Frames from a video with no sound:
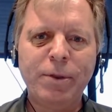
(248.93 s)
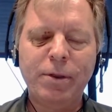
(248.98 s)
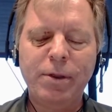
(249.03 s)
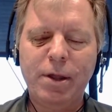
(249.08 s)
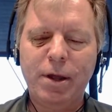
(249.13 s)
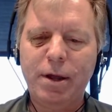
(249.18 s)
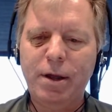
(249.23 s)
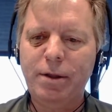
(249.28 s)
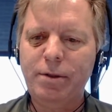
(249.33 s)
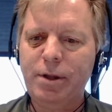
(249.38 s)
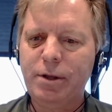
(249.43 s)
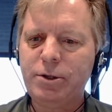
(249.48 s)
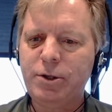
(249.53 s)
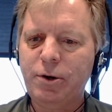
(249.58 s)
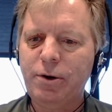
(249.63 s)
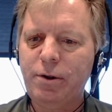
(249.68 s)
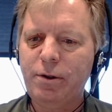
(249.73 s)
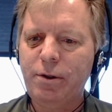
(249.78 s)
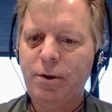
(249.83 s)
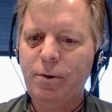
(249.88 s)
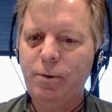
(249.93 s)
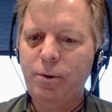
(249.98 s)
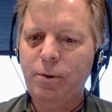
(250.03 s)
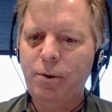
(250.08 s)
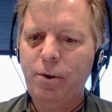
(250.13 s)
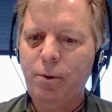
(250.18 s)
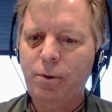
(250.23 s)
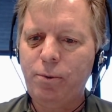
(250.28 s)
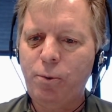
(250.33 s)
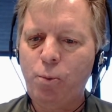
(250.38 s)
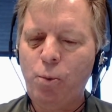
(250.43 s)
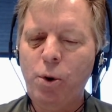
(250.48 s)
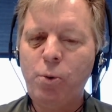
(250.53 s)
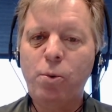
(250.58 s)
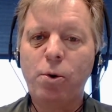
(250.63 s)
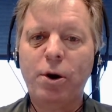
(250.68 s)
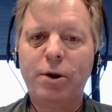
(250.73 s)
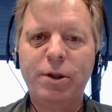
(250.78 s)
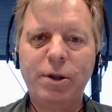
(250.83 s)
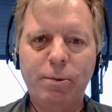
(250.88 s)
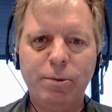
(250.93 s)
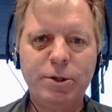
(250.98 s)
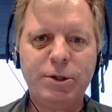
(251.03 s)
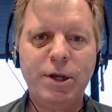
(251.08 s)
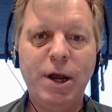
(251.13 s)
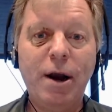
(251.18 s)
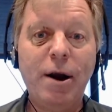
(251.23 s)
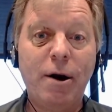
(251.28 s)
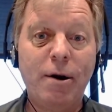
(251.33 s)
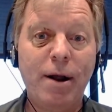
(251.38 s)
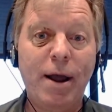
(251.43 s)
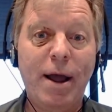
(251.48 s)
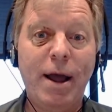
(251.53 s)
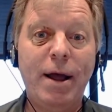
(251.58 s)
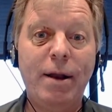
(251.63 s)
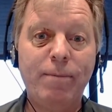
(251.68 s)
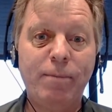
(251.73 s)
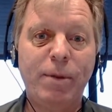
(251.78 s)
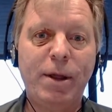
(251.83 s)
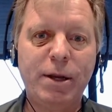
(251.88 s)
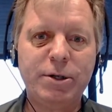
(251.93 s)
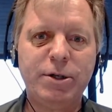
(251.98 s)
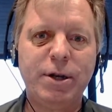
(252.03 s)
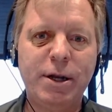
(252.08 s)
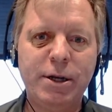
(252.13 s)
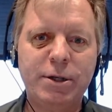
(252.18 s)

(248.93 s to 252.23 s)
the, the sort of the, the woodwork that was there and has